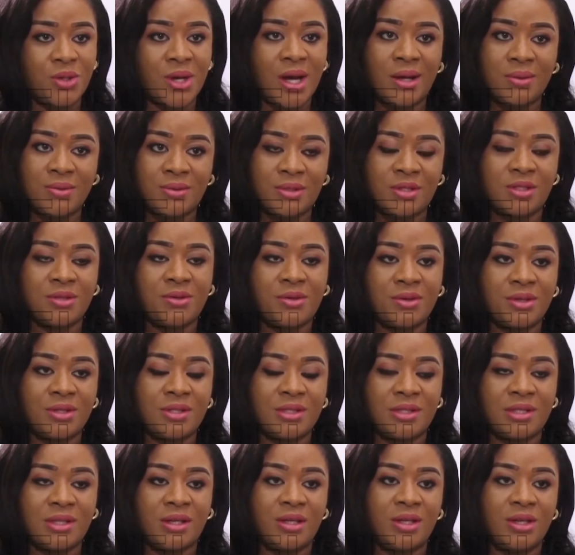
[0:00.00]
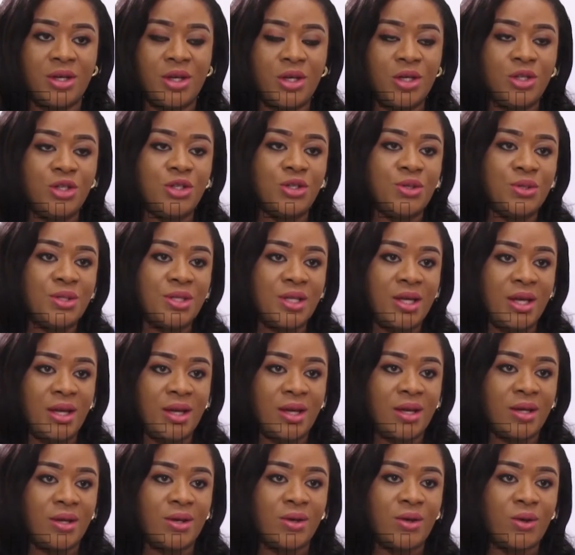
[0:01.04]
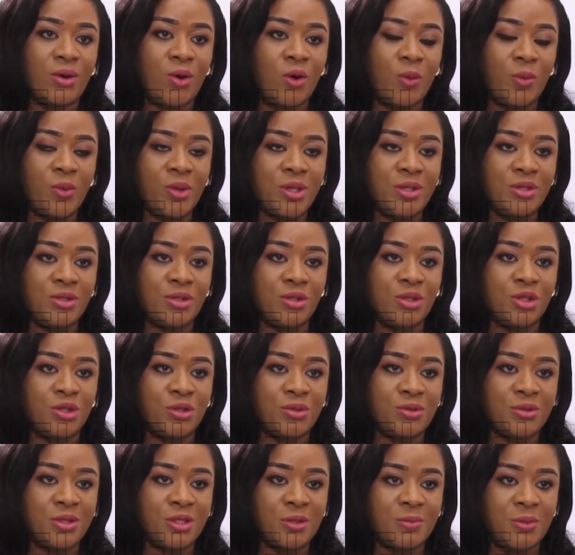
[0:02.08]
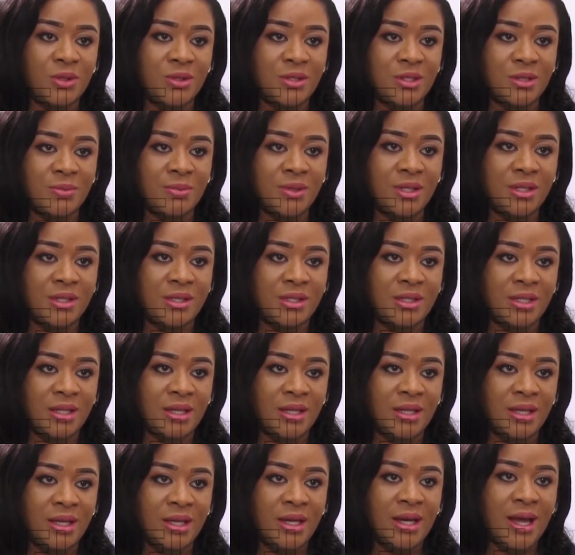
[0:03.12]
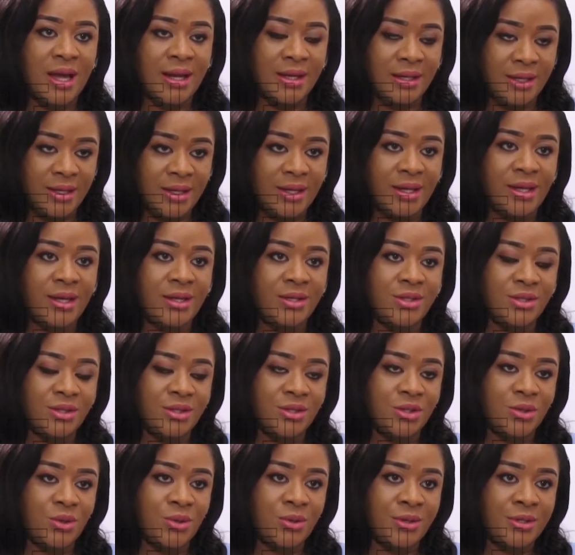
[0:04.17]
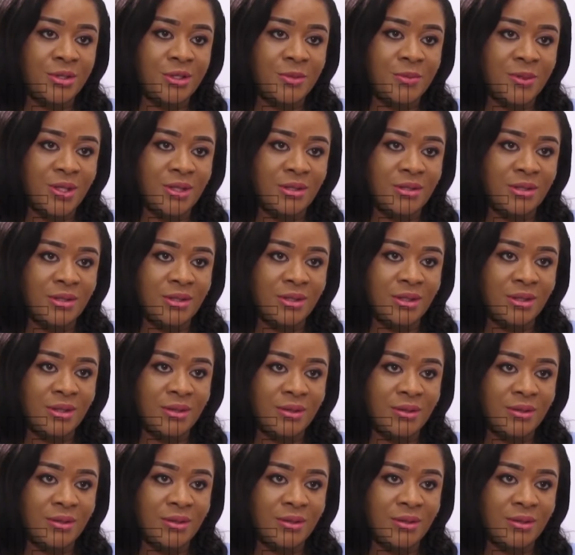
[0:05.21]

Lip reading: How seriously do you take corporate social responsibility at Linkage Assurance Plc?